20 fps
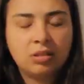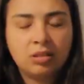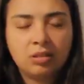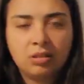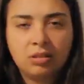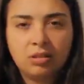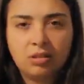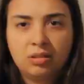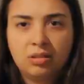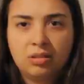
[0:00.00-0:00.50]

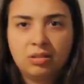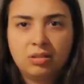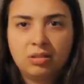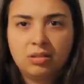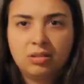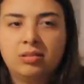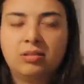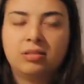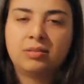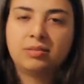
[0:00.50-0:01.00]

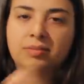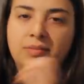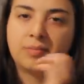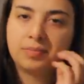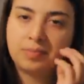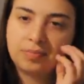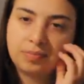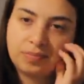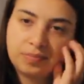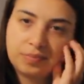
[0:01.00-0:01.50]

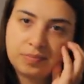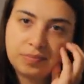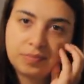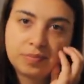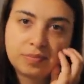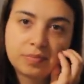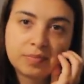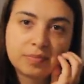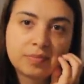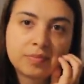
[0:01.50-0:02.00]

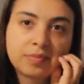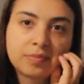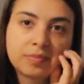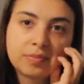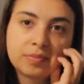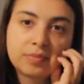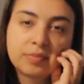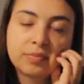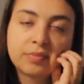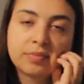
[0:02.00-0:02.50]

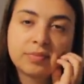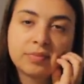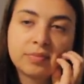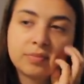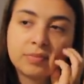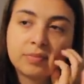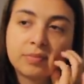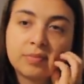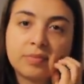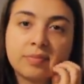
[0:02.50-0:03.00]

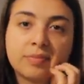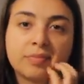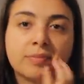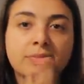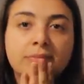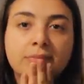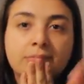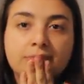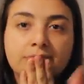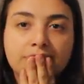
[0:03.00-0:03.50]

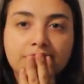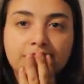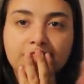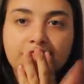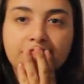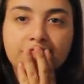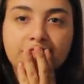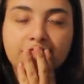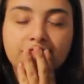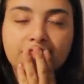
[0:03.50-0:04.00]

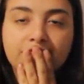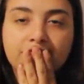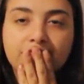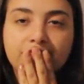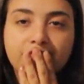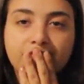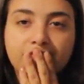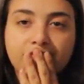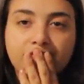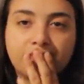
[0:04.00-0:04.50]

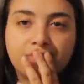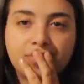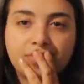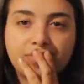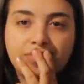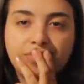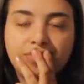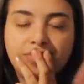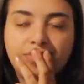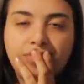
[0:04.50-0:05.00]

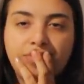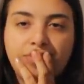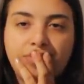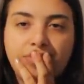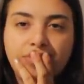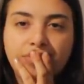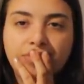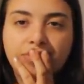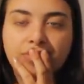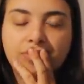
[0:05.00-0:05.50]

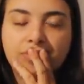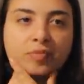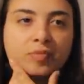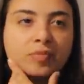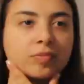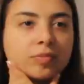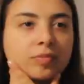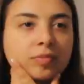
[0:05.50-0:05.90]
The person shown says nothing.